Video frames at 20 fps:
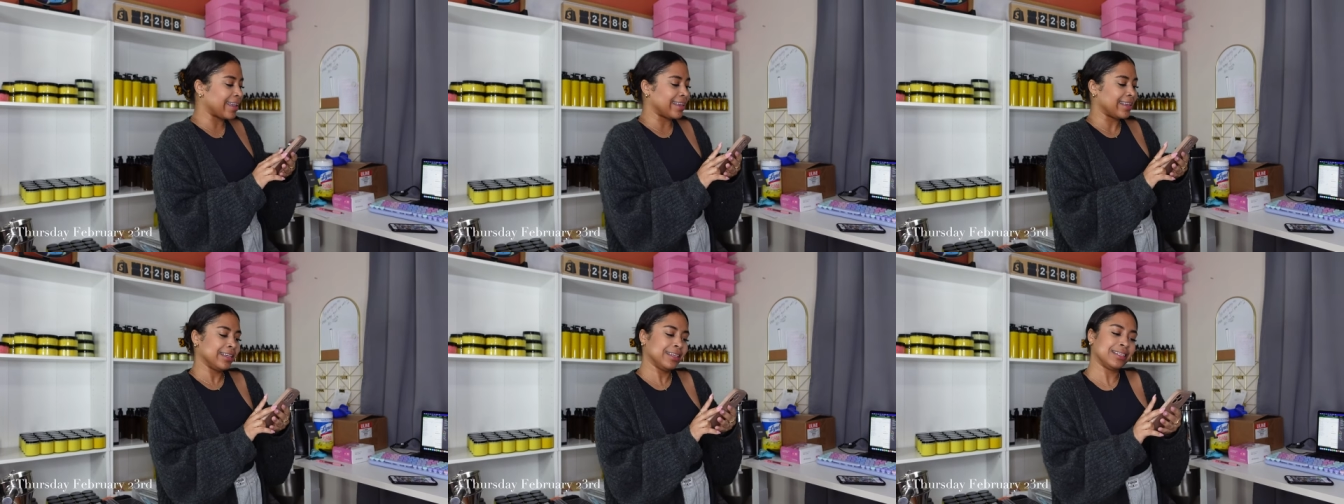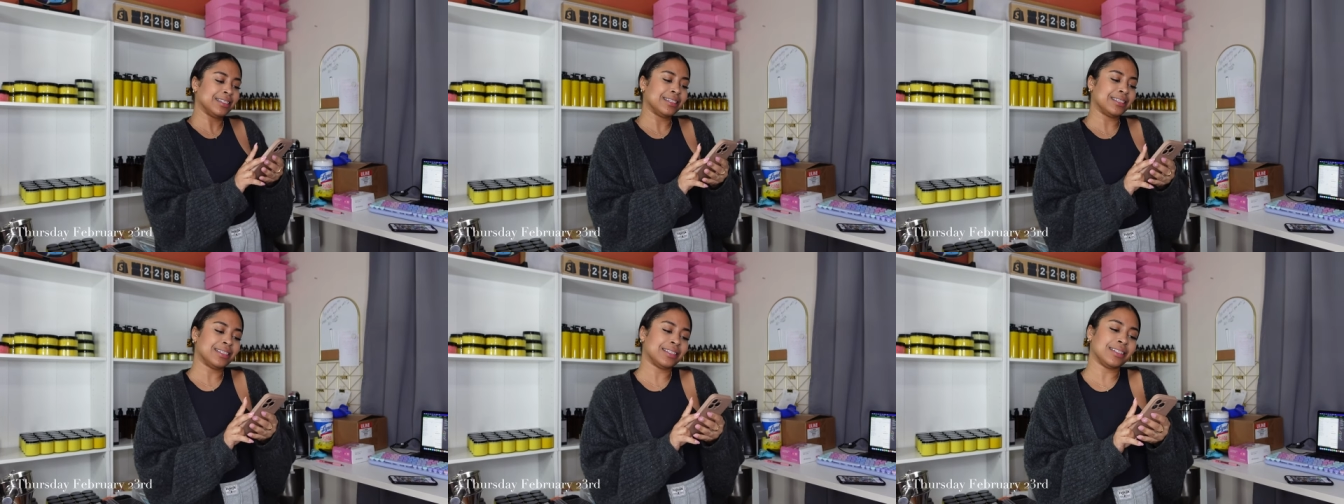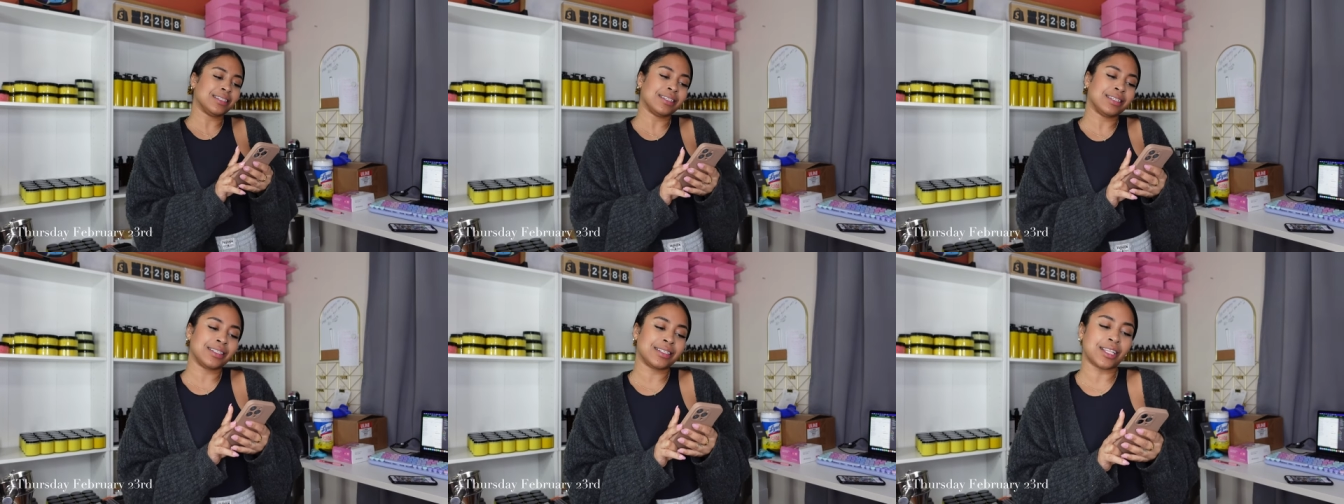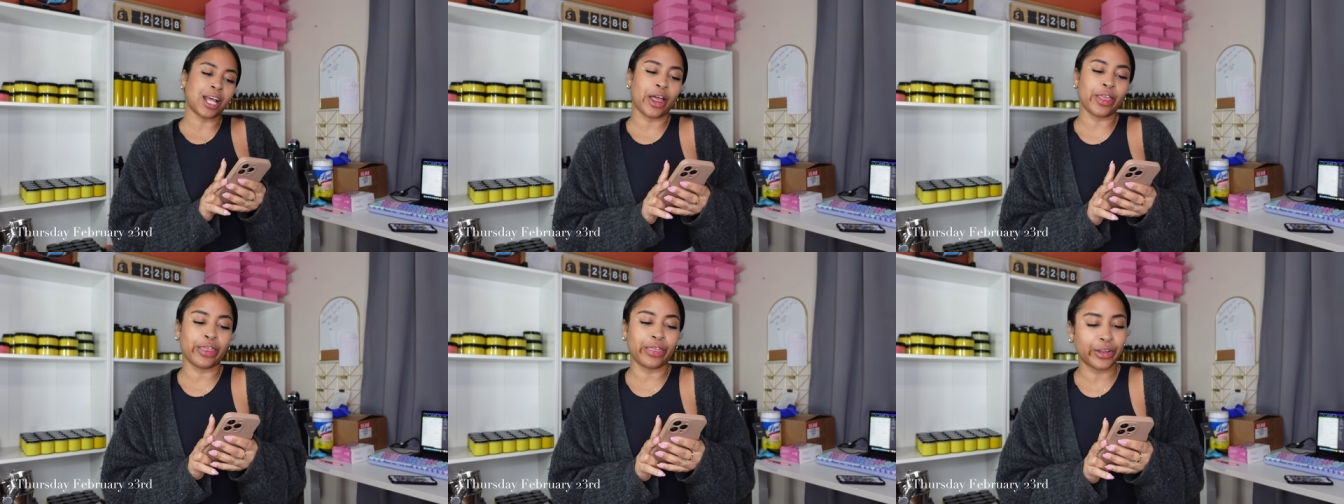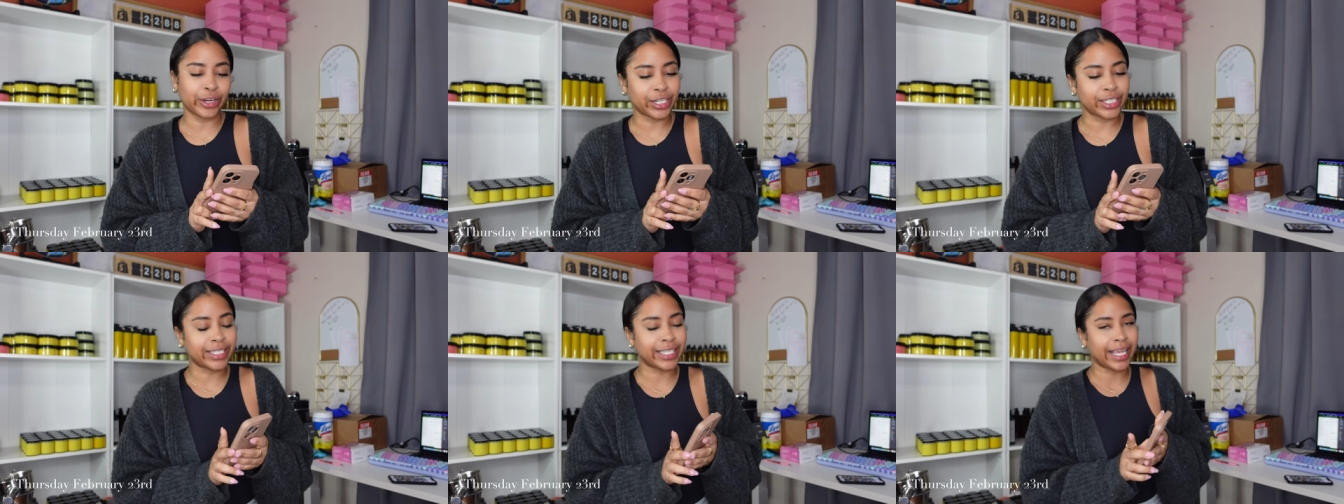is
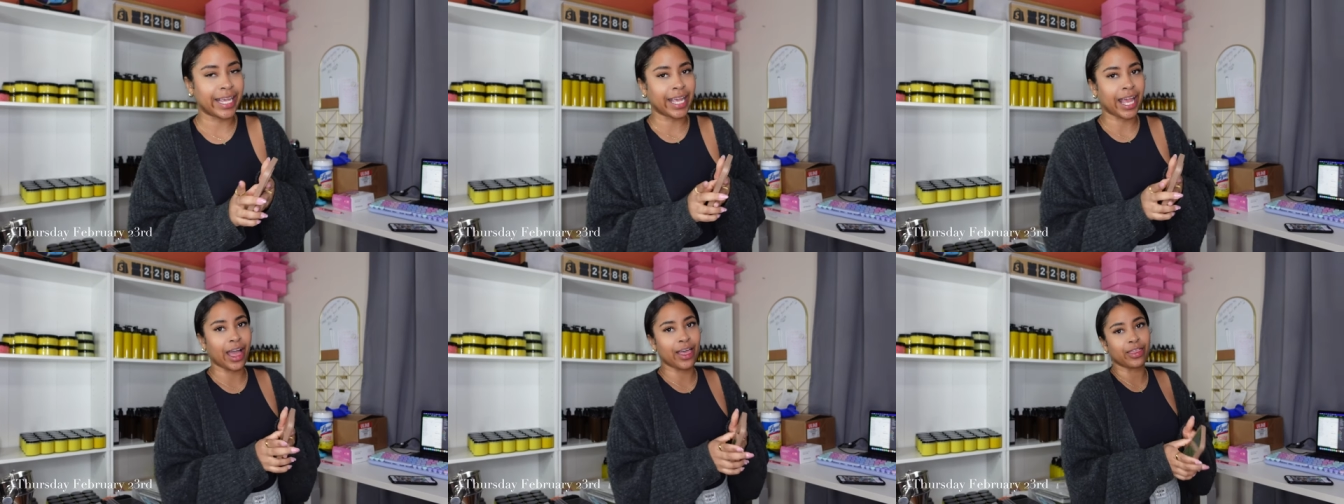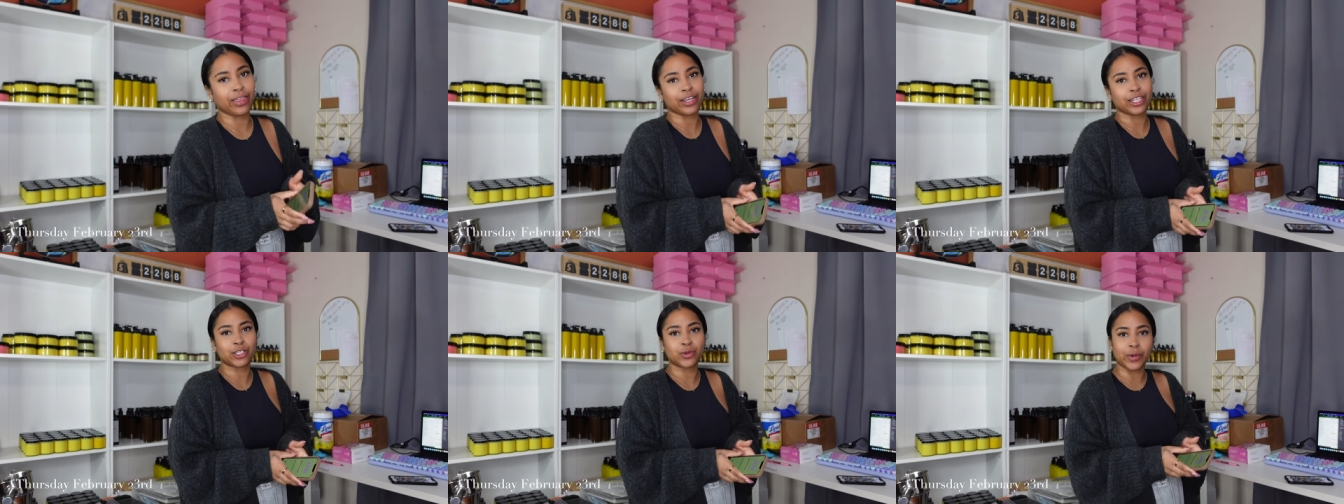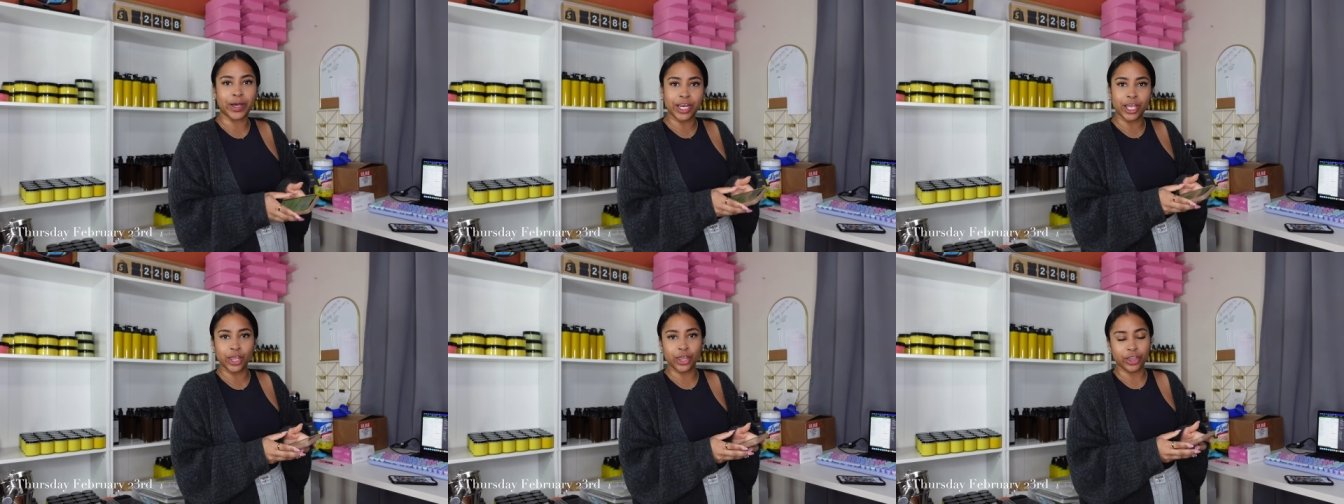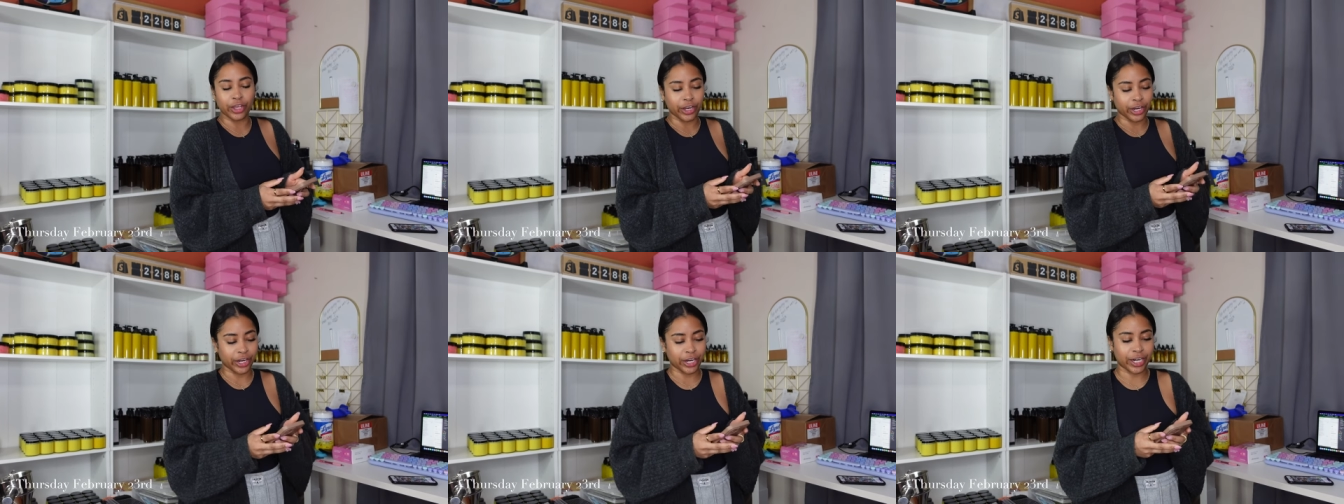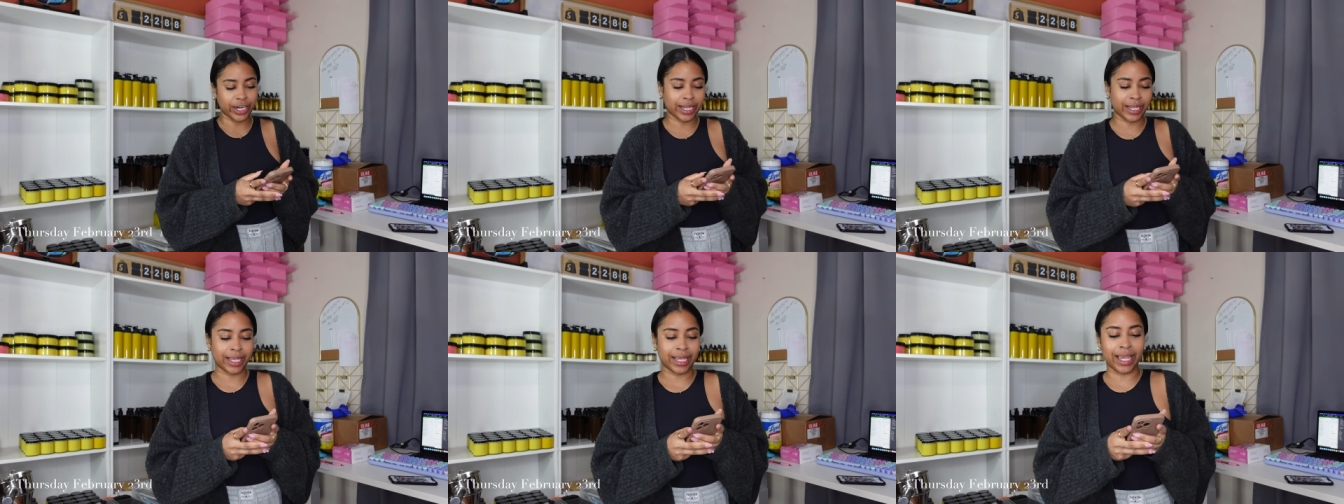Thursday the
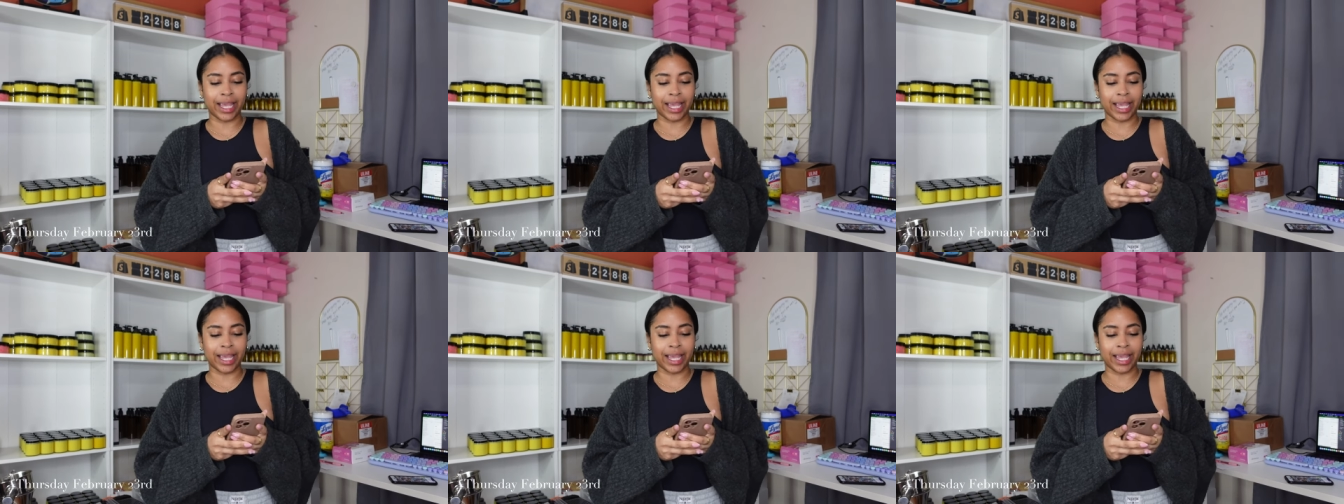23rd